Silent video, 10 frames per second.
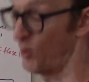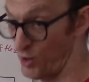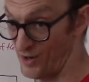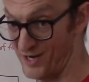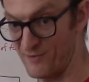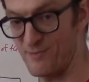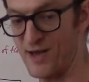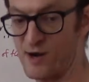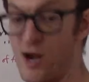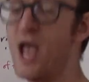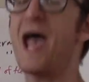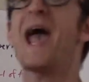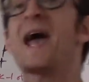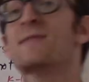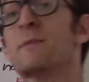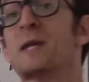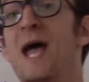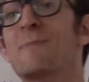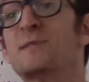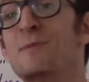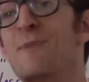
Or even better, hand them an empty